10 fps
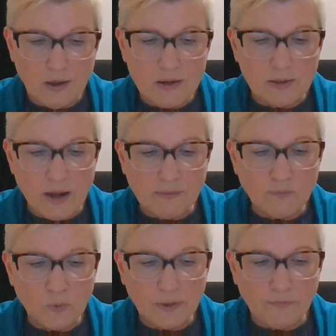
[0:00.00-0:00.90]
At
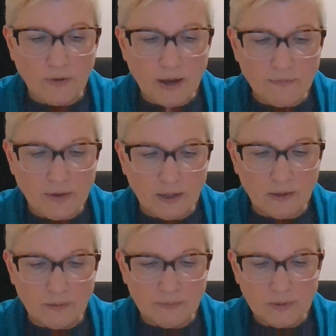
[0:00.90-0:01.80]
9:45
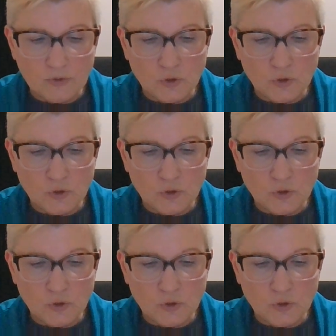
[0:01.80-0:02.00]
a.m.